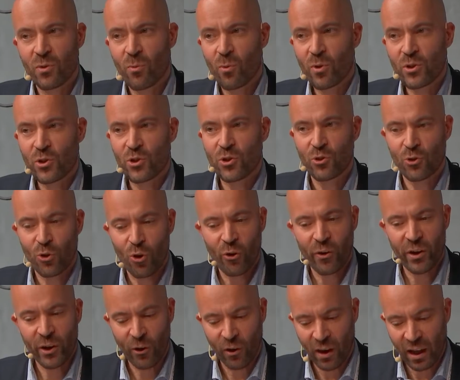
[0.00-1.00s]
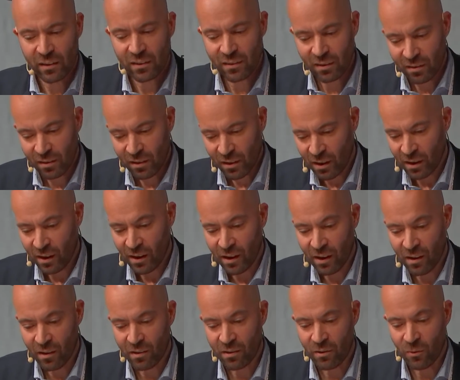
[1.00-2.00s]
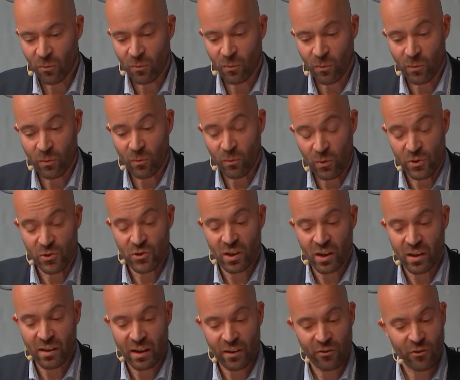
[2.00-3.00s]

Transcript: word story a lot, which I actually...